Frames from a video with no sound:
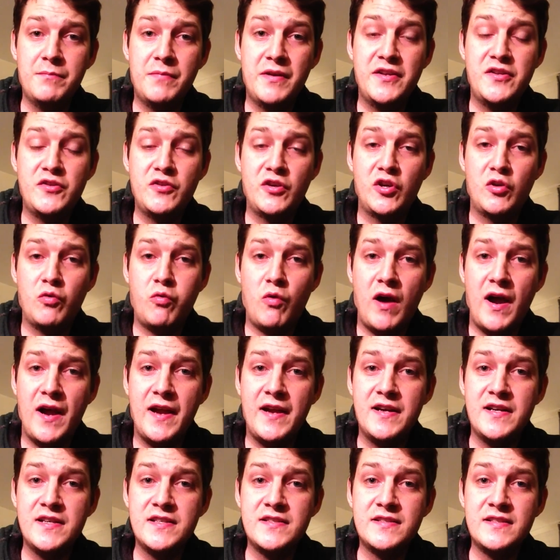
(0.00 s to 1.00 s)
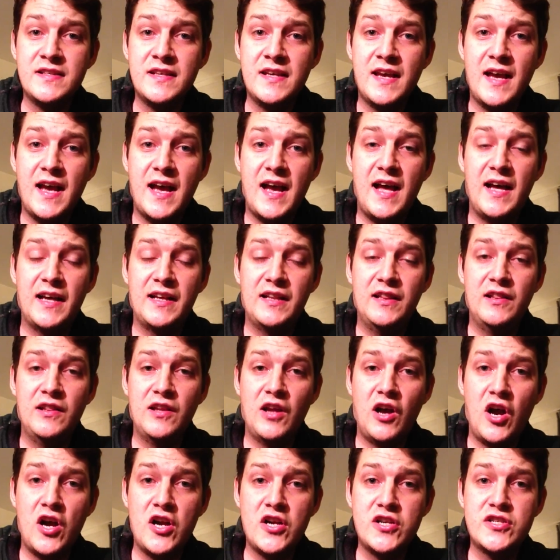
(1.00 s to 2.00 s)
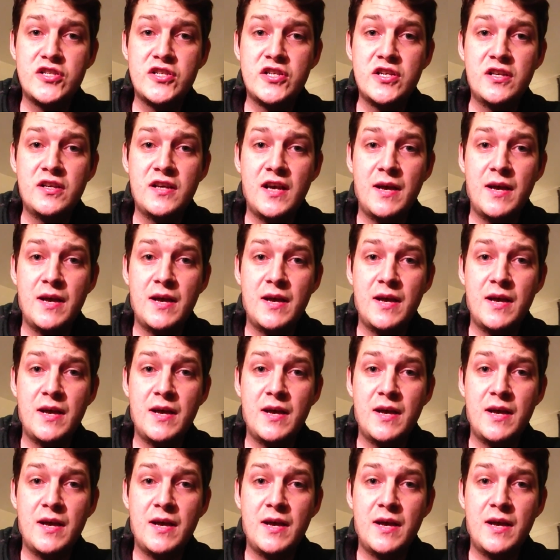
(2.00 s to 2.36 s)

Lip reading: but it requires a large